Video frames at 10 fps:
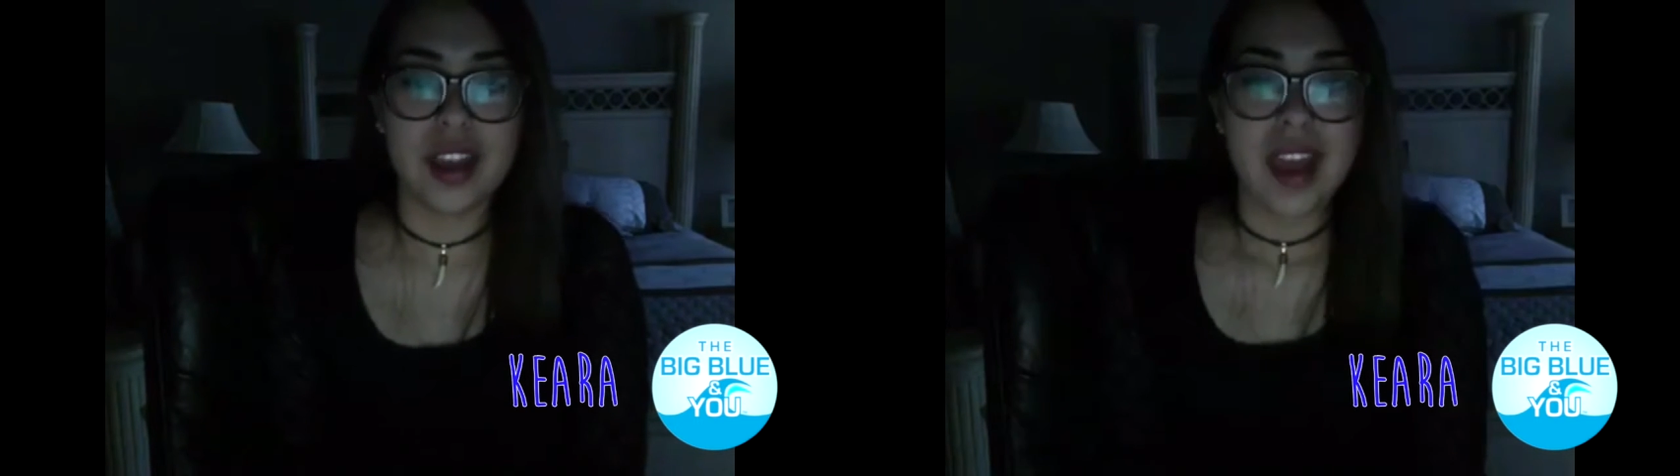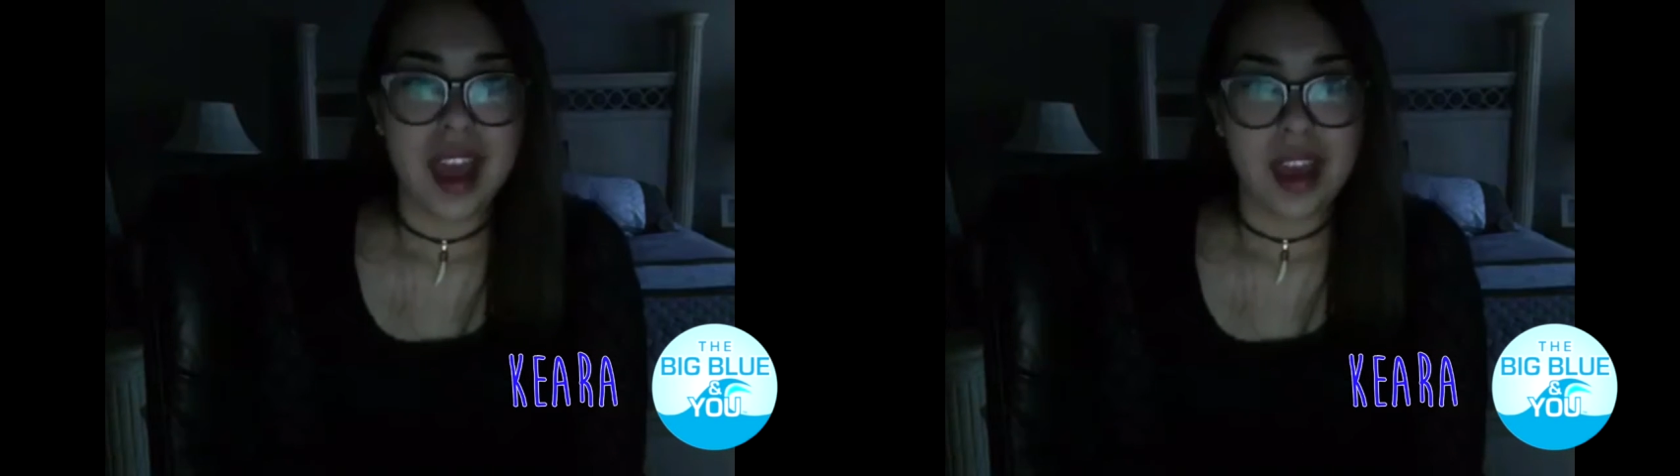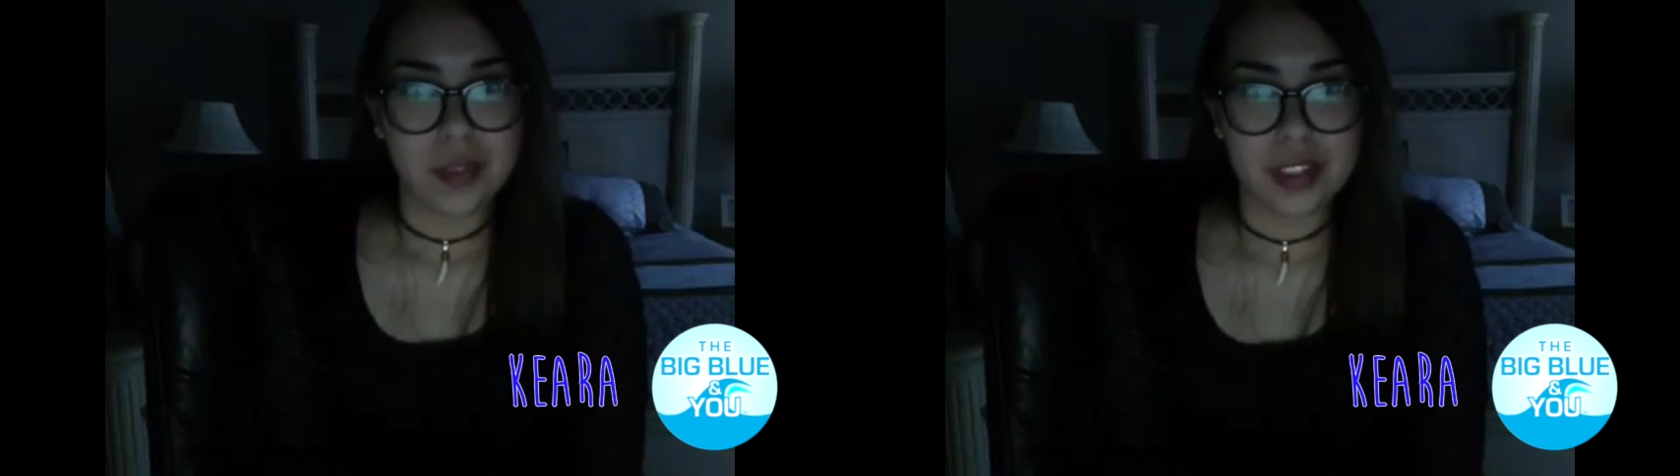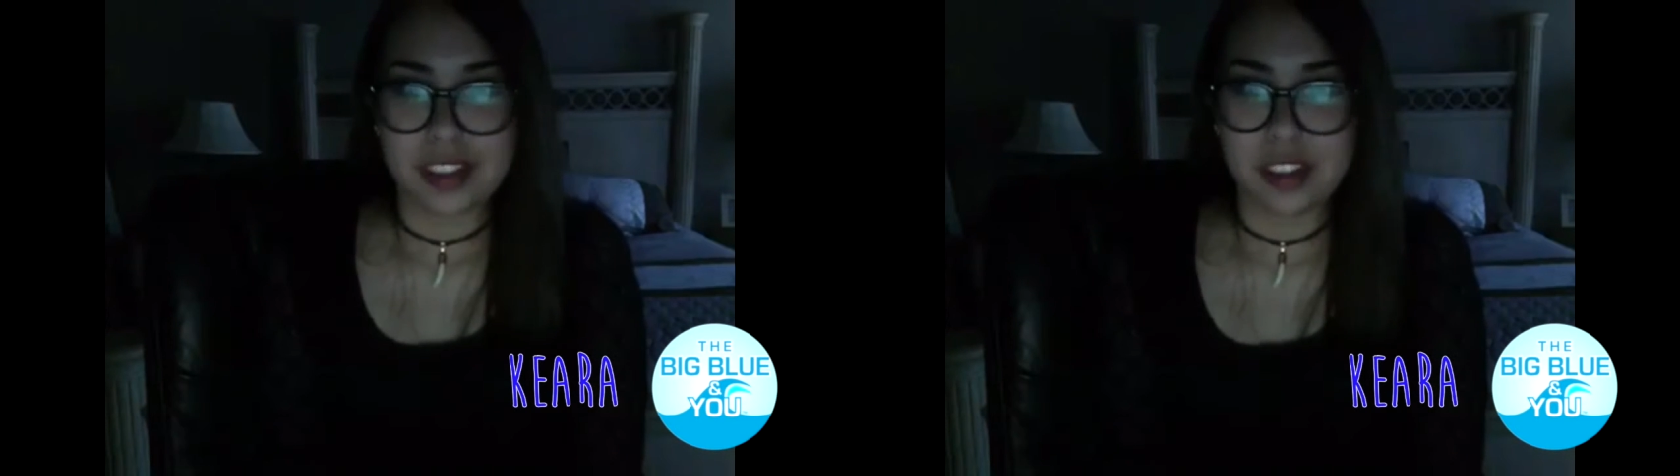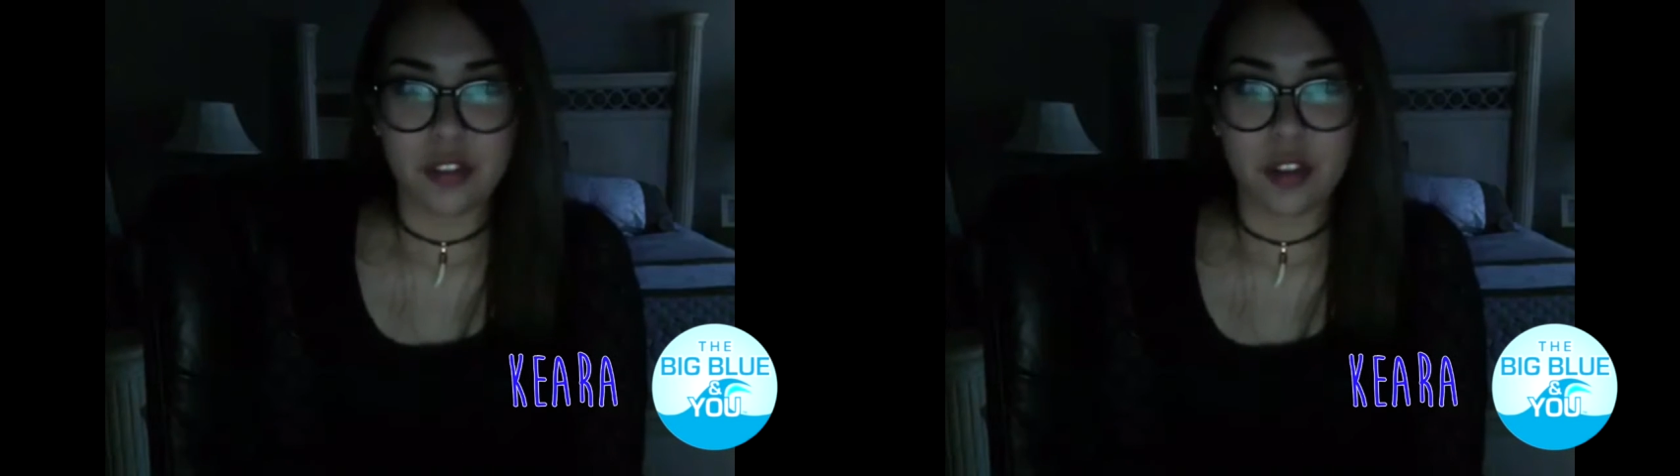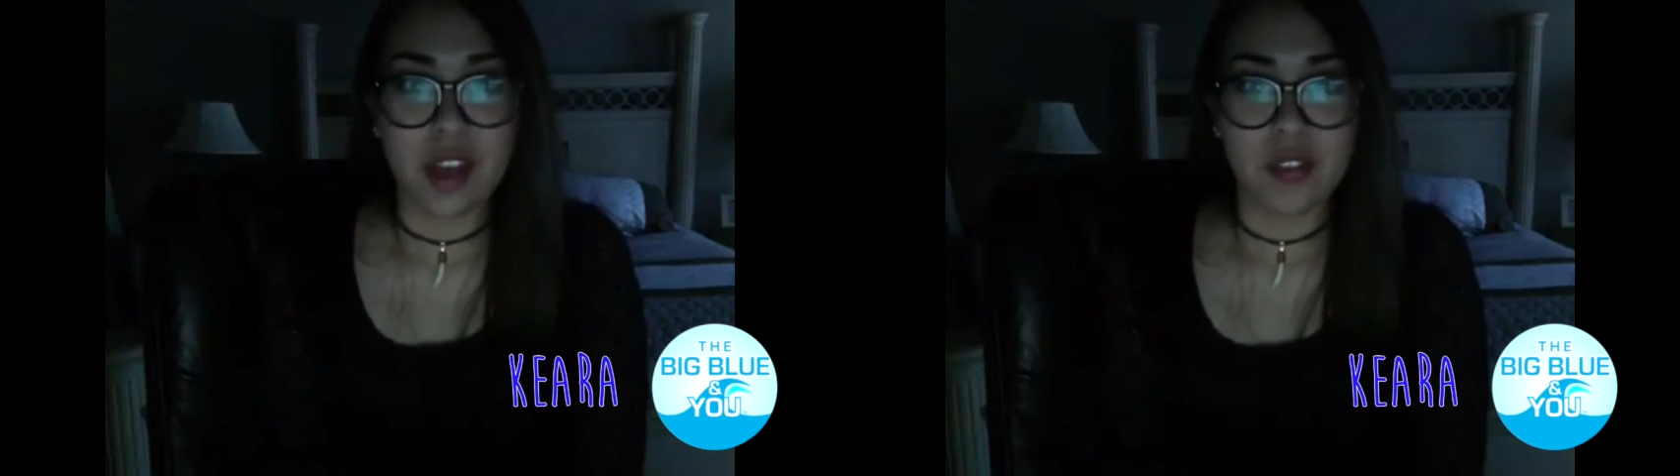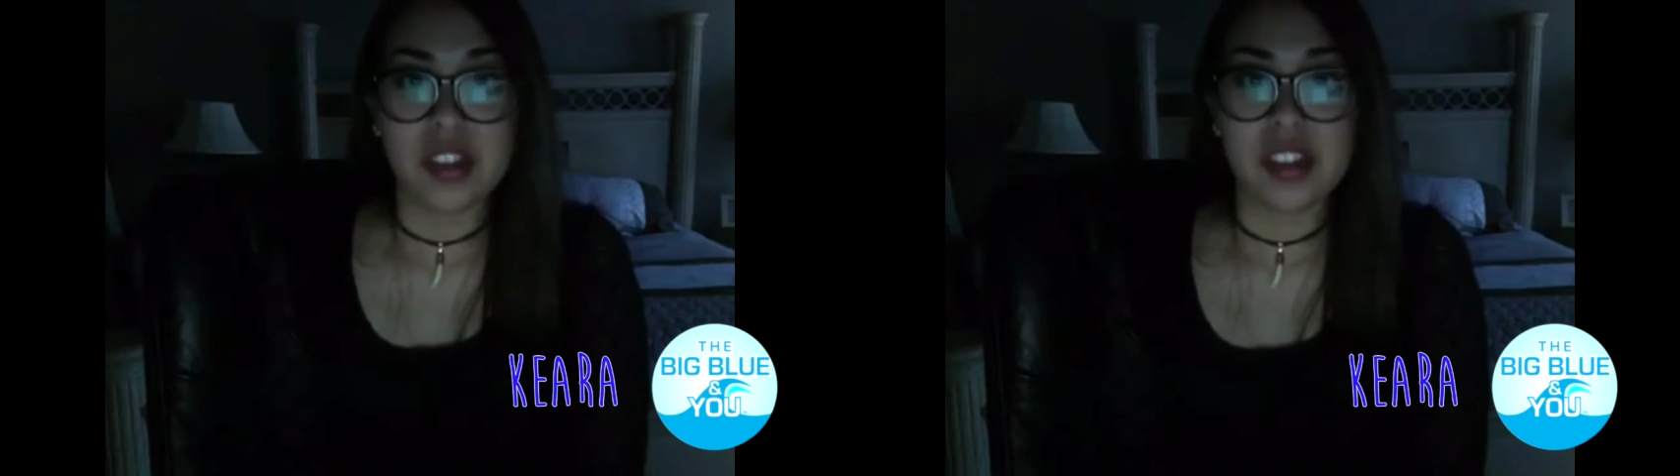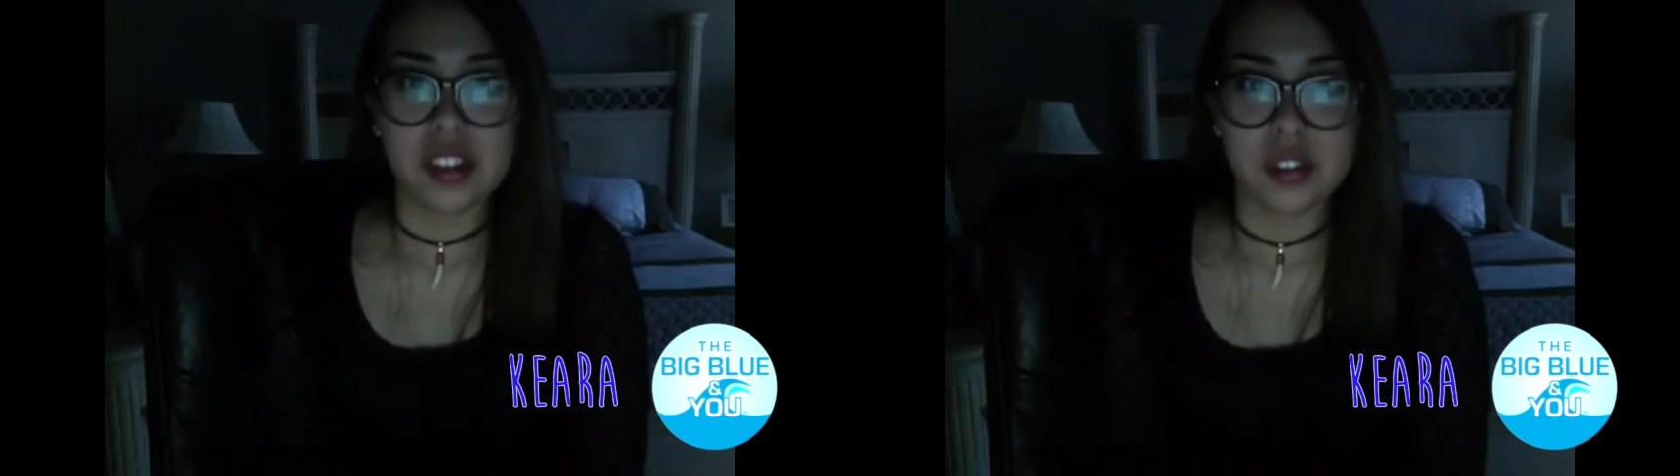and we thank you for
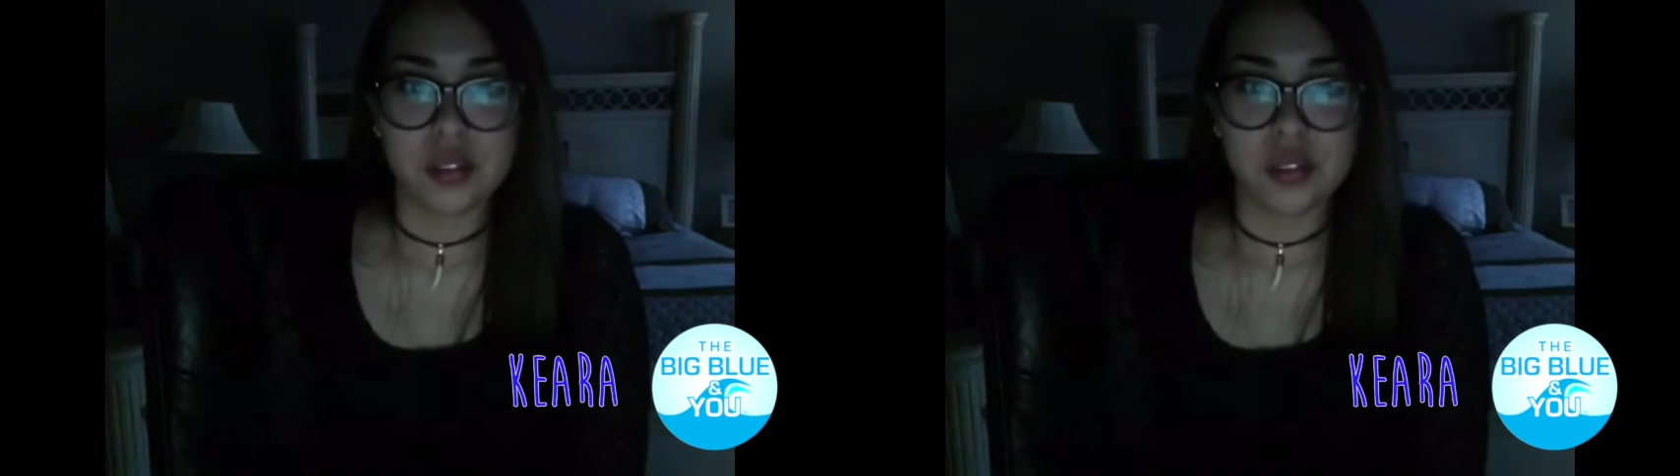everything you've